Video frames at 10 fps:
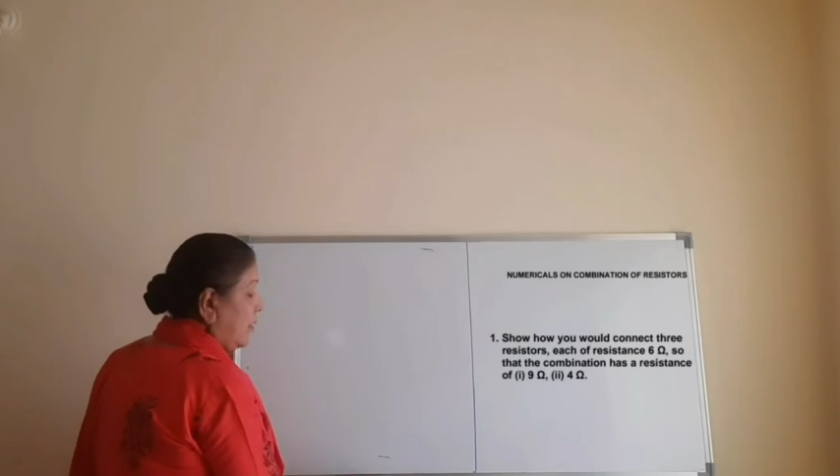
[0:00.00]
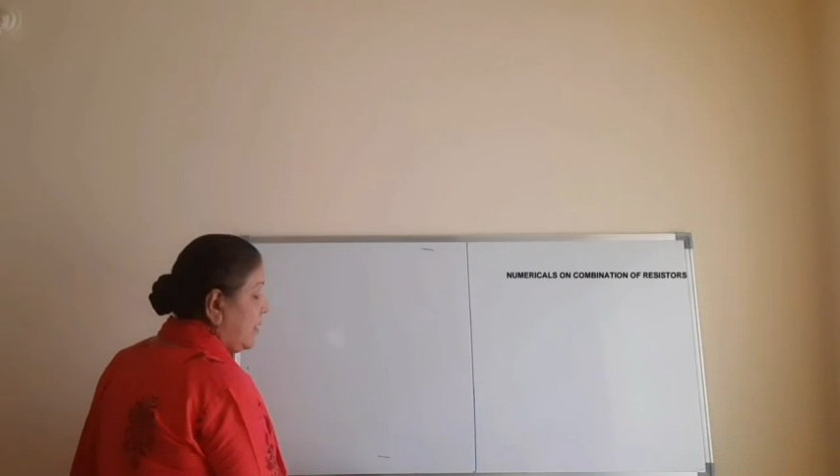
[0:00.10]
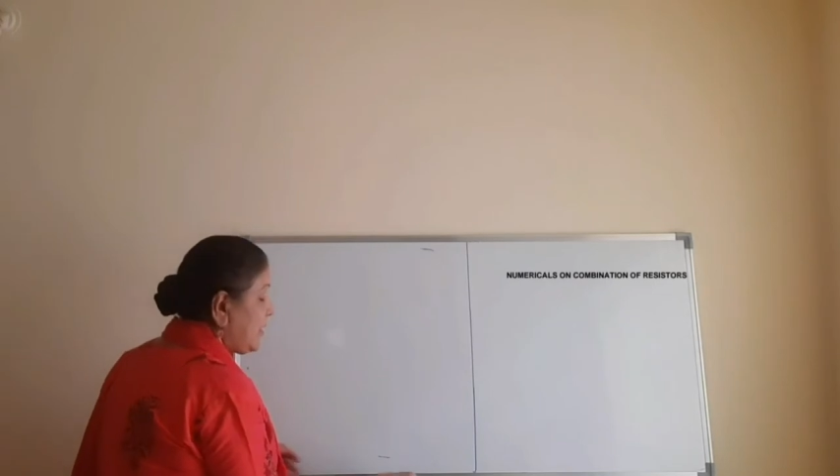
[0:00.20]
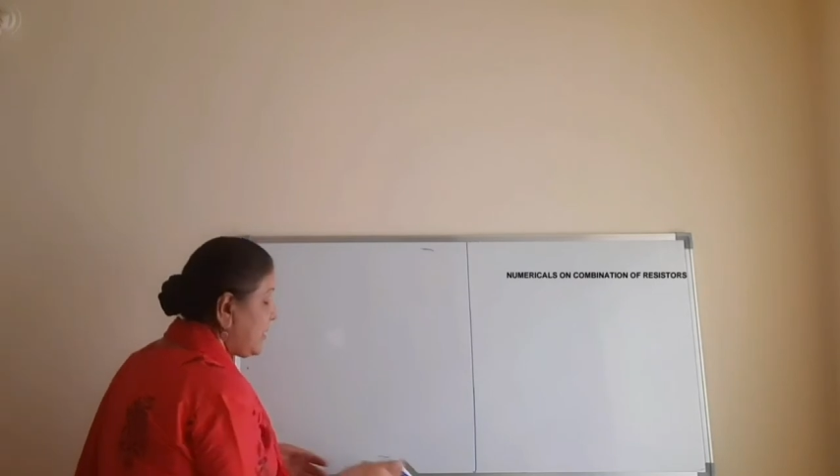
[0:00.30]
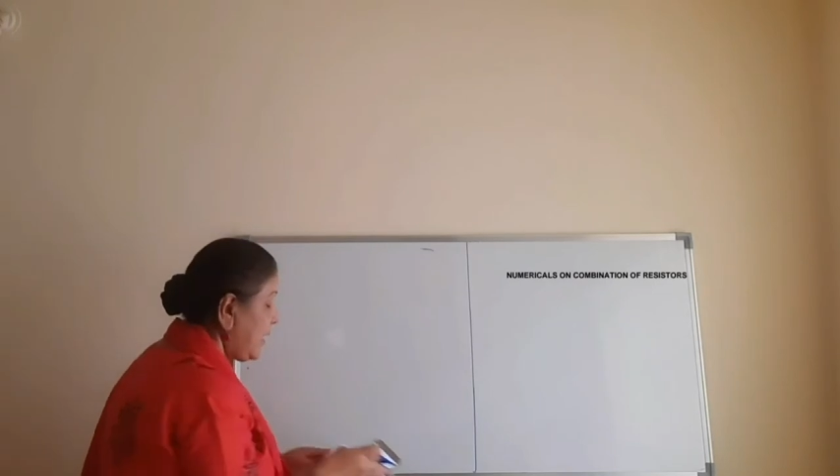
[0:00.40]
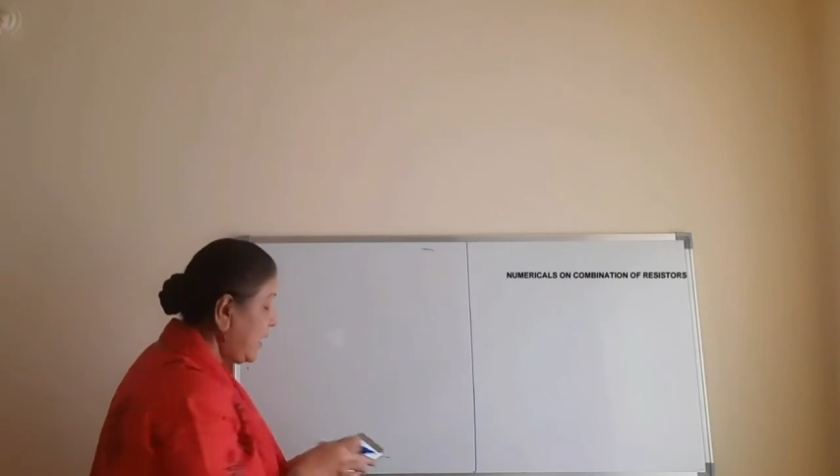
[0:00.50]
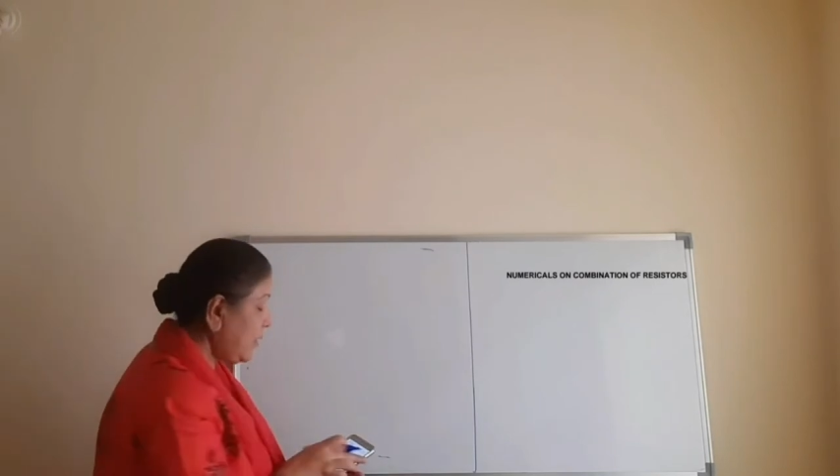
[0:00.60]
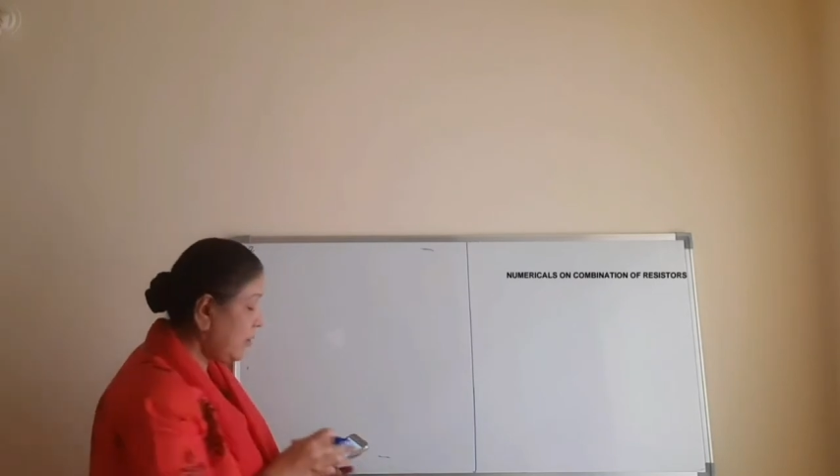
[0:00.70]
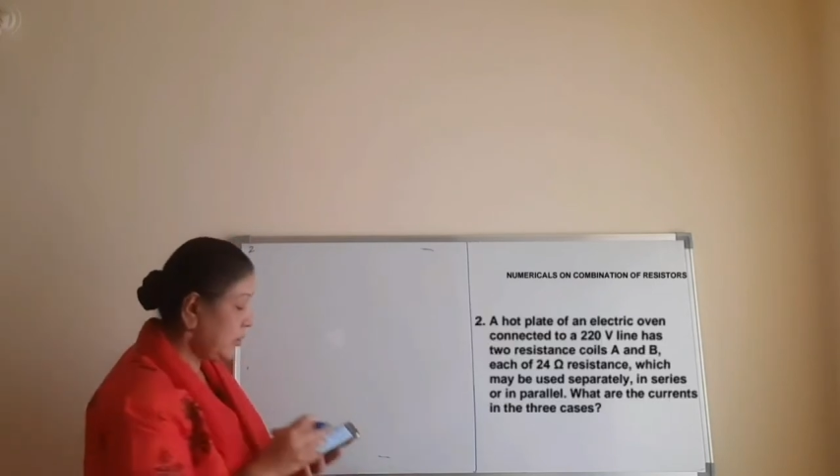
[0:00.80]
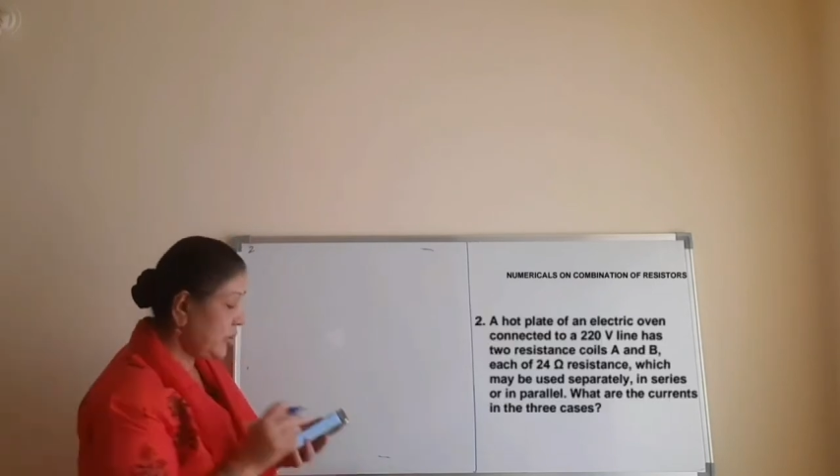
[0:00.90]
The
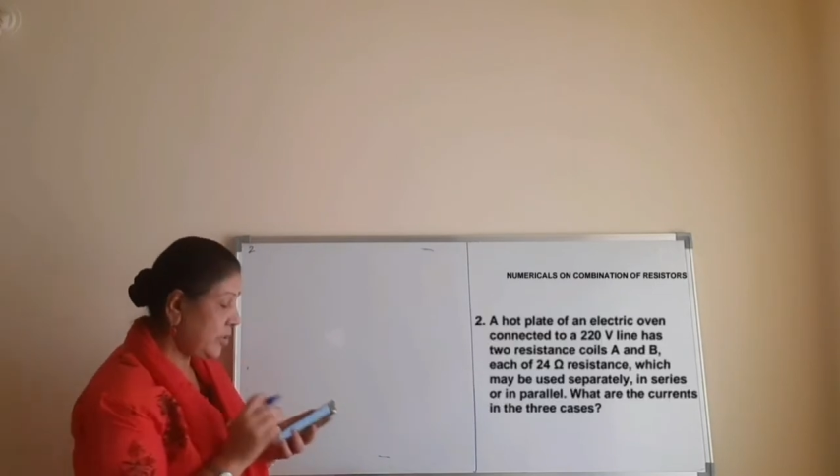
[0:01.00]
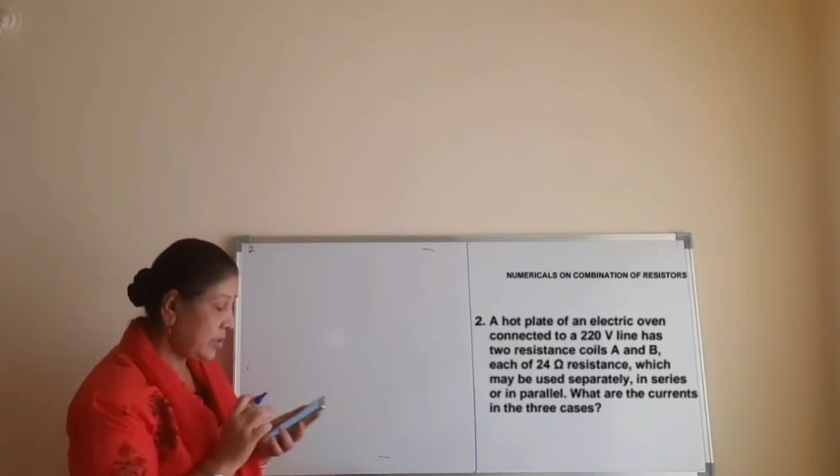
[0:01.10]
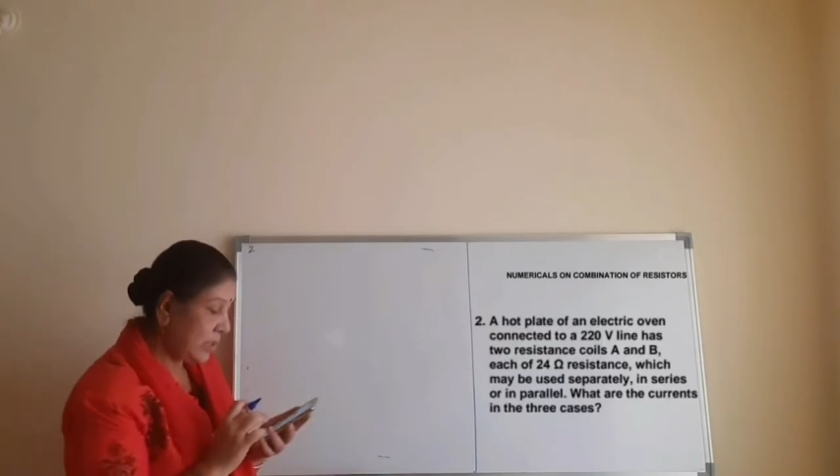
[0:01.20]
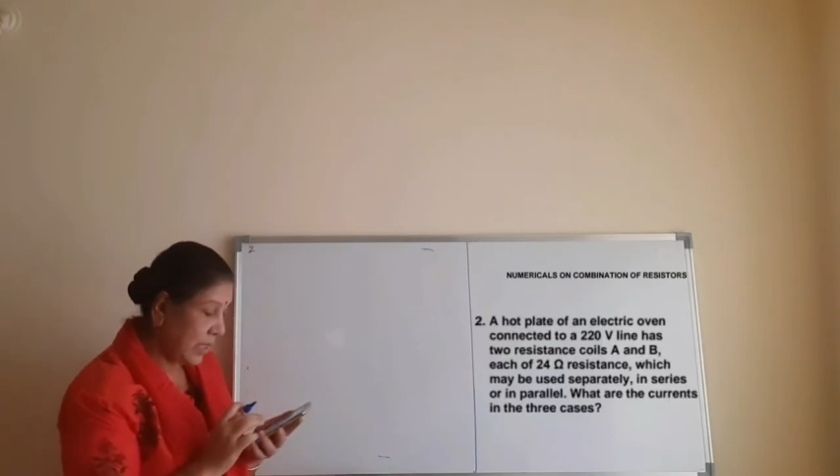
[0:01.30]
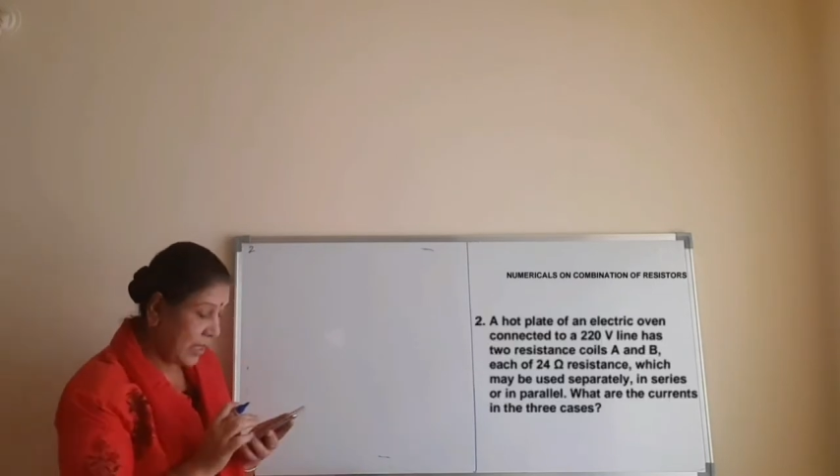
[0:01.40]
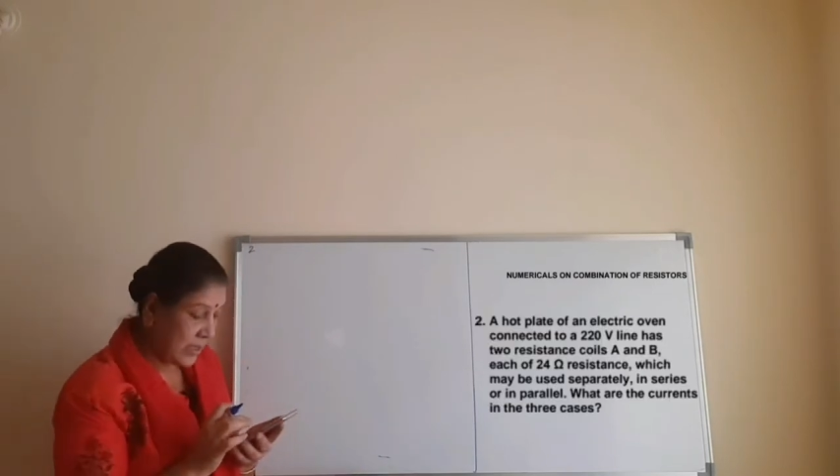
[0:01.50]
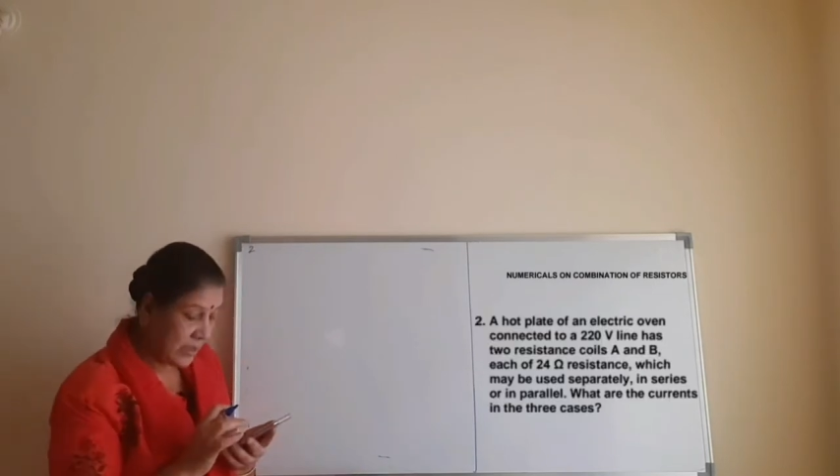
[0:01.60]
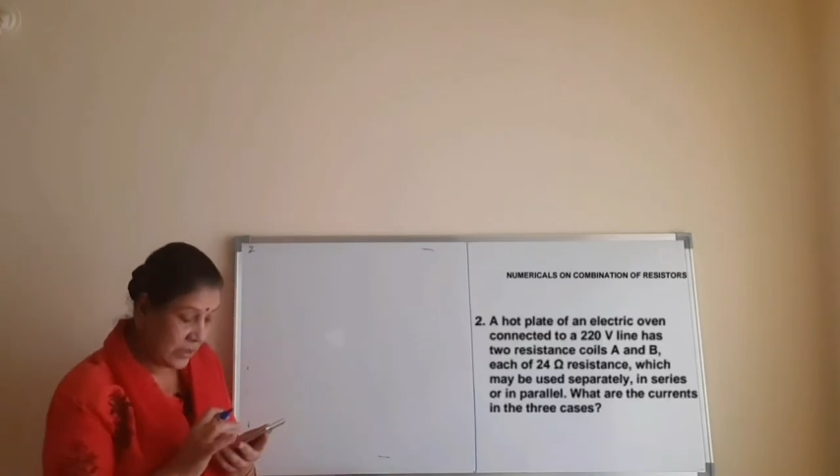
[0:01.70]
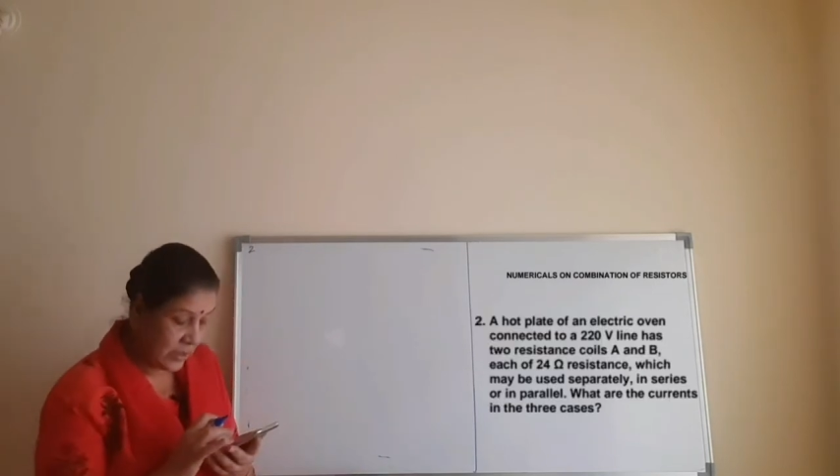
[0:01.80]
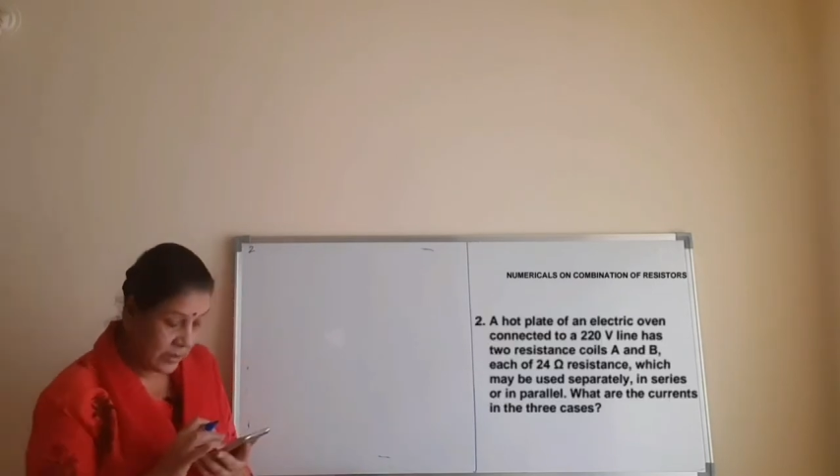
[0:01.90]
second question
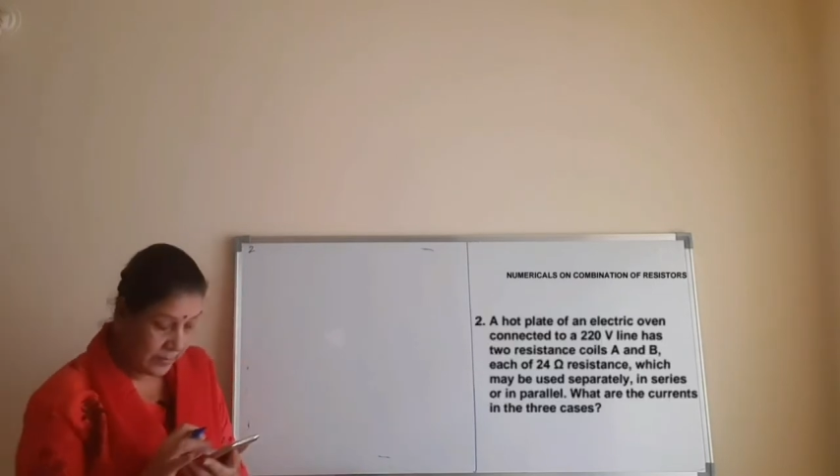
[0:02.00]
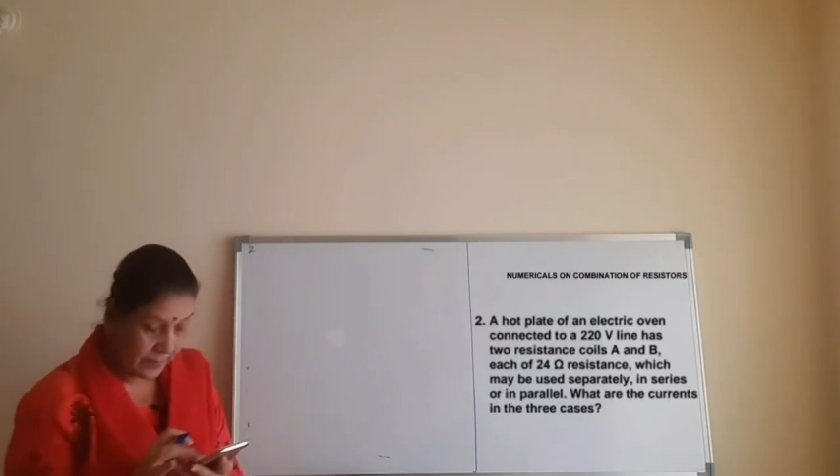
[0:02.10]
asks,